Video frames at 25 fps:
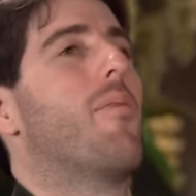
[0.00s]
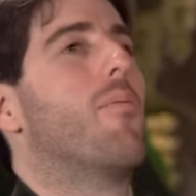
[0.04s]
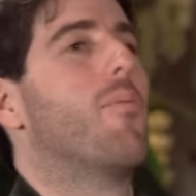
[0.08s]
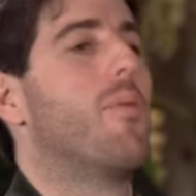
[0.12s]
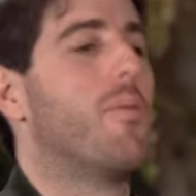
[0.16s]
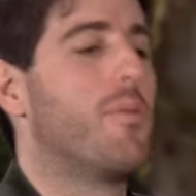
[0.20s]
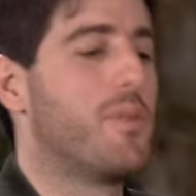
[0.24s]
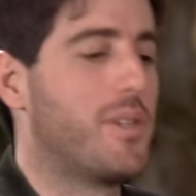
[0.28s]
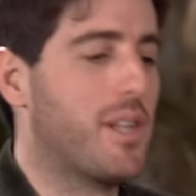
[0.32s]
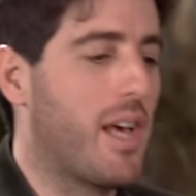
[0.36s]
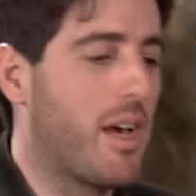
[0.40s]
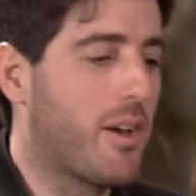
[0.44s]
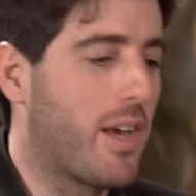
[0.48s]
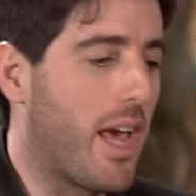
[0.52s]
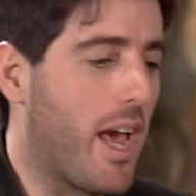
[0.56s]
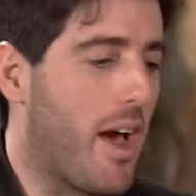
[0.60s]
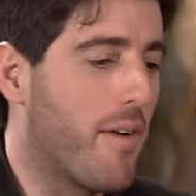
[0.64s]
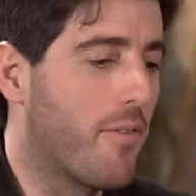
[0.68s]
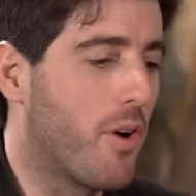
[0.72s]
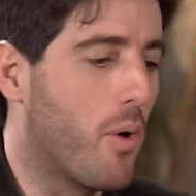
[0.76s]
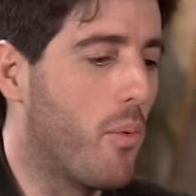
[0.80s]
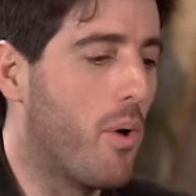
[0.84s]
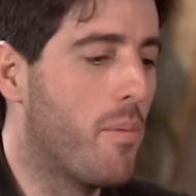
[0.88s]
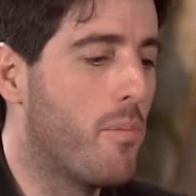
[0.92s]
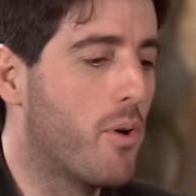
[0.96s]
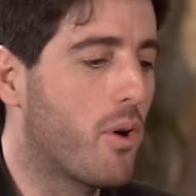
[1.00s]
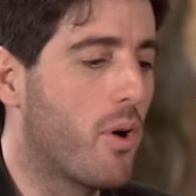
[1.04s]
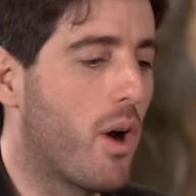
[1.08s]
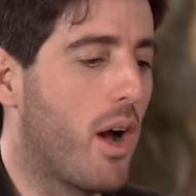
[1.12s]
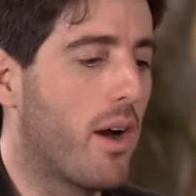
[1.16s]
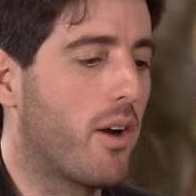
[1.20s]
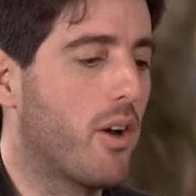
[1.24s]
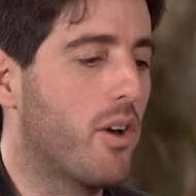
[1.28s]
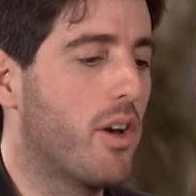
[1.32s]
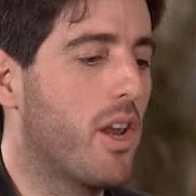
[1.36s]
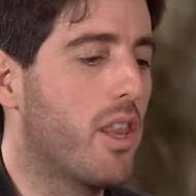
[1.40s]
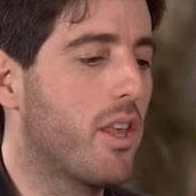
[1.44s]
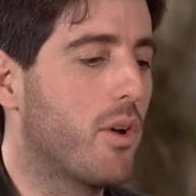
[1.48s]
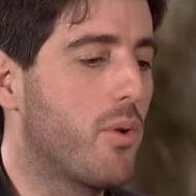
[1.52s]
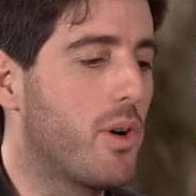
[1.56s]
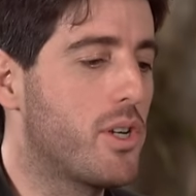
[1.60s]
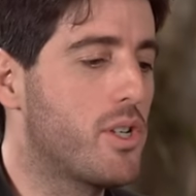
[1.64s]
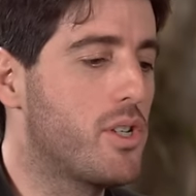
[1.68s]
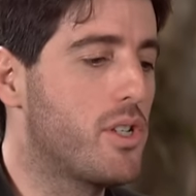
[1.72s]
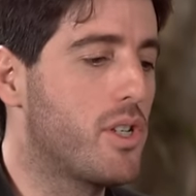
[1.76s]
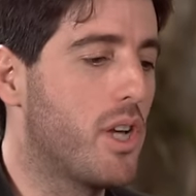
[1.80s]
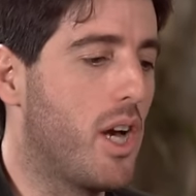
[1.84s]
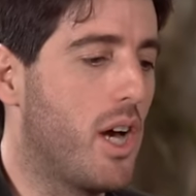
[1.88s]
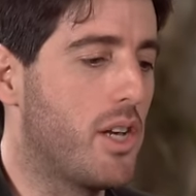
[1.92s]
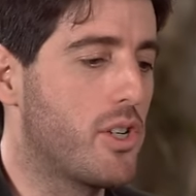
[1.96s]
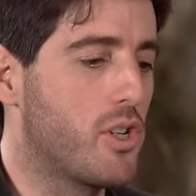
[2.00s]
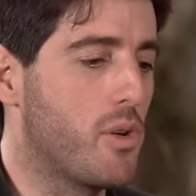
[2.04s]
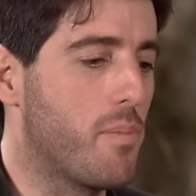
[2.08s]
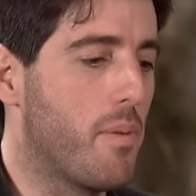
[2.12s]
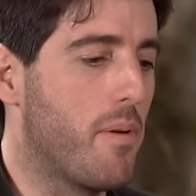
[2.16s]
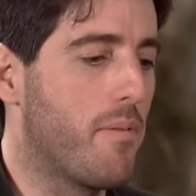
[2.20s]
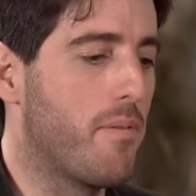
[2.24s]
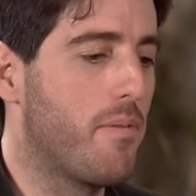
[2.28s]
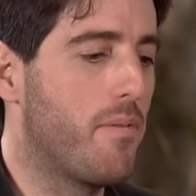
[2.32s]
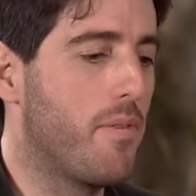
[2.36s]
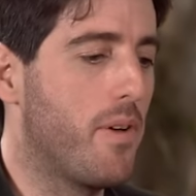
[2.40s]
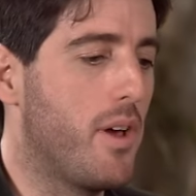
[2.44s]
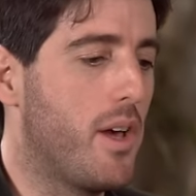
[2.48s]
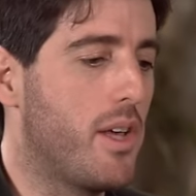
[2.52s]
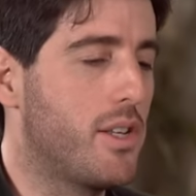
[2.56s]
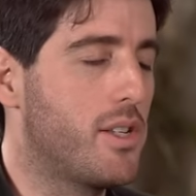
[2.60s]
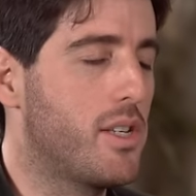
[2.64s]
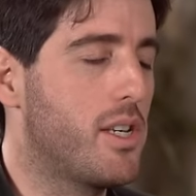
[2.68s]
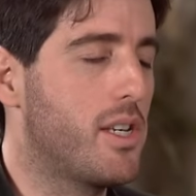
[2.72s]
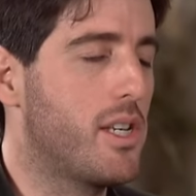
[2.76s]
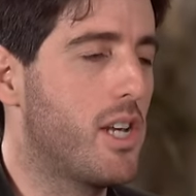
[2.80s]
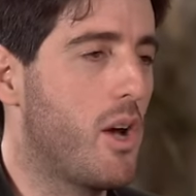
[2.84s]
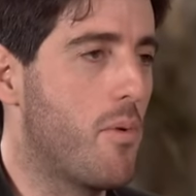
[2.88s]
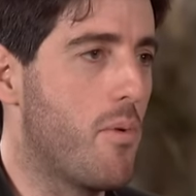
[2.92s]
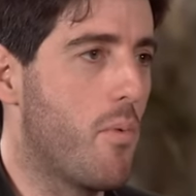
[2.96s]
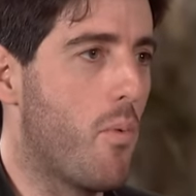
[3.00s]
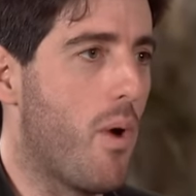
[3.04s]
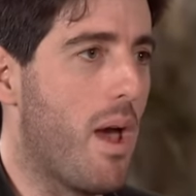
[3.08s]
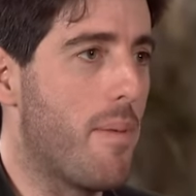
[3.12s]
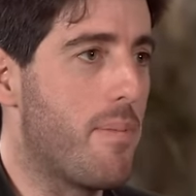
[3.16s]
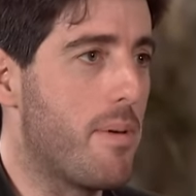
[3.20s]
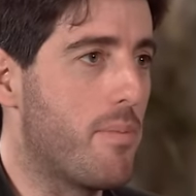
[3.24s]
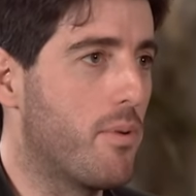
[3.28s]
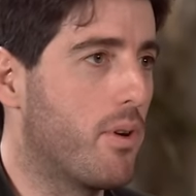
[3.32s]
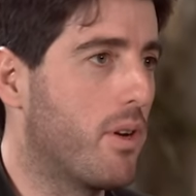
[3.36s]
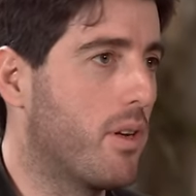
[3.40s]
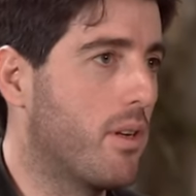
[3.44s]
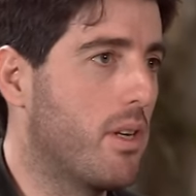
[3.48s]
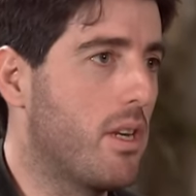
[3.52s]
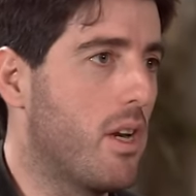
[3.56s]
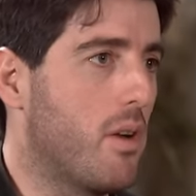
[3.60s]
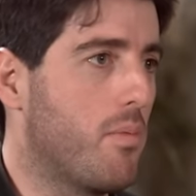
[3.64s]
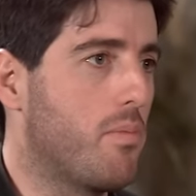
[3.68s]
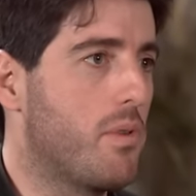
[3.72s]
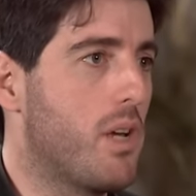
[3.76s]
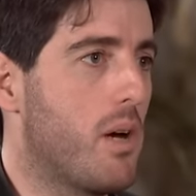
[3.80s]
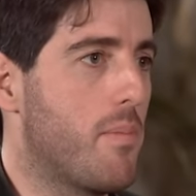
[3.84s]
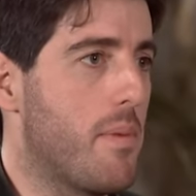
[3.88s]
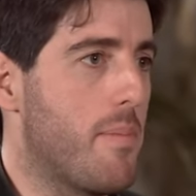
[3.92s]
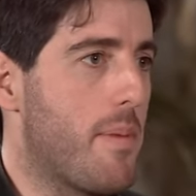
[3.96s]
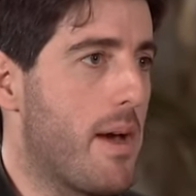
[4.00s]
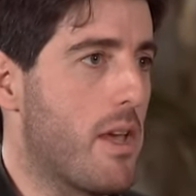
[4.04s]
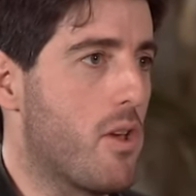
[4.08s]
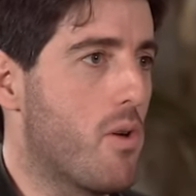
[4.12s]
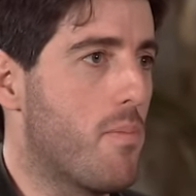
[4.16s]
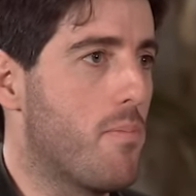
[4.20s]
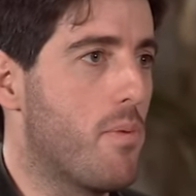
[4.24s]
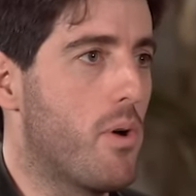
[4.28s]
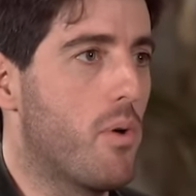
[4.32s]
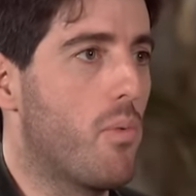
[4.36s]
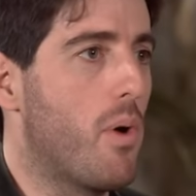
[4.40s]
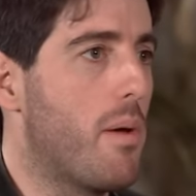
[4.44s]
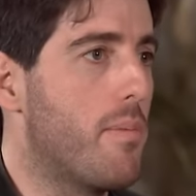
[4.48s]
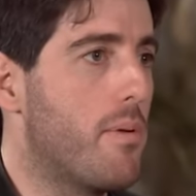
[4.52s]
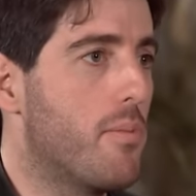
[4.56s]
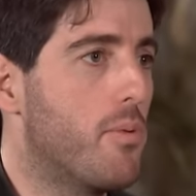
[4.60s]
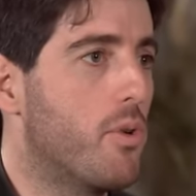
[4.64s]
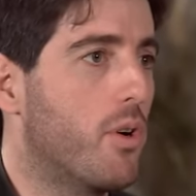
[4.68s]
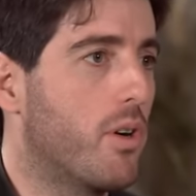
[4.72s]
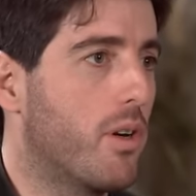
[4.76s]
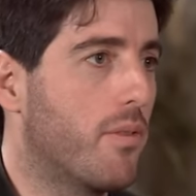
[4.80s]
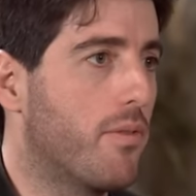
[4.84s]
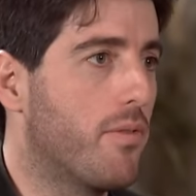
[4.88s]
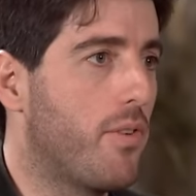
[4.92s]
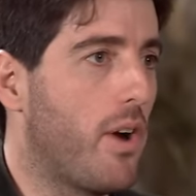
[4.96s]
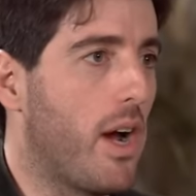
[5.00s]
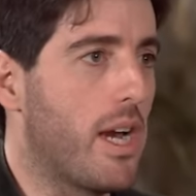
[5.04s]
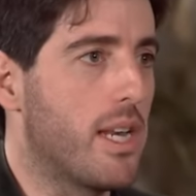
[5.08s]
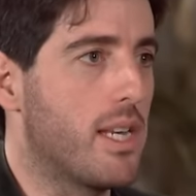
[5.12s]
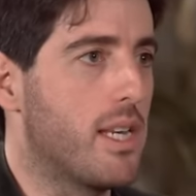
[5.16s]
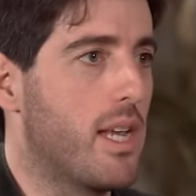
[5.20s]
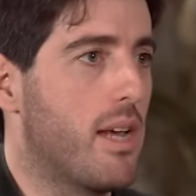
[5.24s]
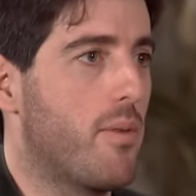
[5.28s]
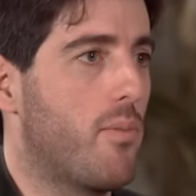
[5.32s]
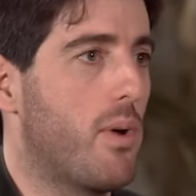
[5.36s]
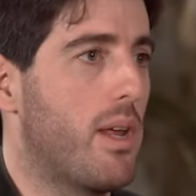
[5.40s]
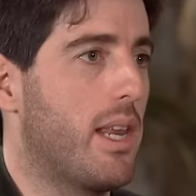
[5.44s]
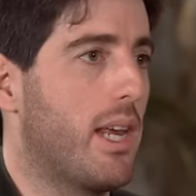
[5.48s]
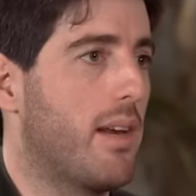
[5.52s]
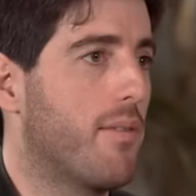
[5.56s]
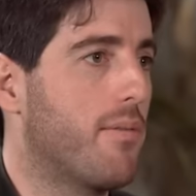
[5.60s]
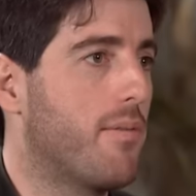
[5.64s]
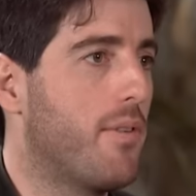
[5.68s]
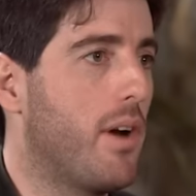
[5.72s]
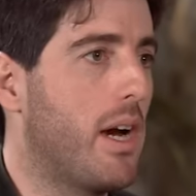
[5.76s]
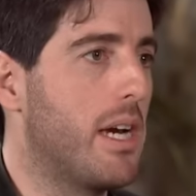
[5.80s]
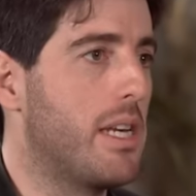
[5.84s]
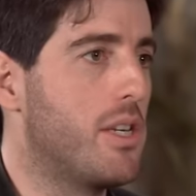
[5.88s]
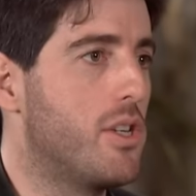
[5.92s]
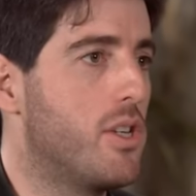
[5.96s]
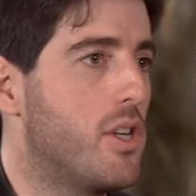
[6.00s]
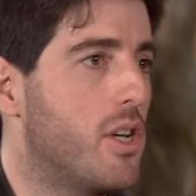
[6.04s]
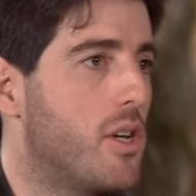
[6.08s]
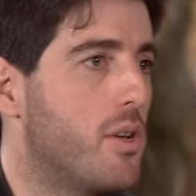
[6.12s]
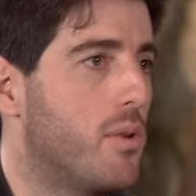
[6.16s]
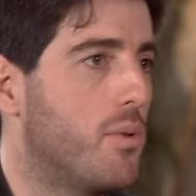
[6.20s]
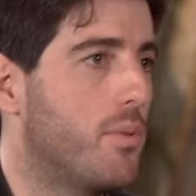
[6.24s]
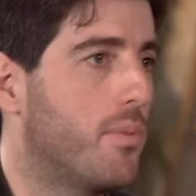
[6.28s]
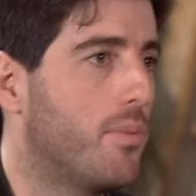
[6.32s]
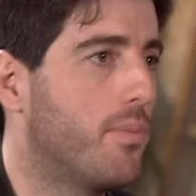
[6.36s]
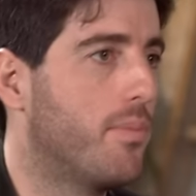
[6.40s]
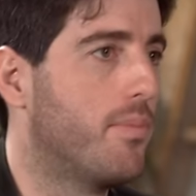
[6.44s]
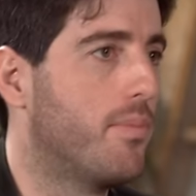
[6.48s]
I've got another question to ask you, but first tell me where people can, tell me about your book, where people can find it, where they can find you.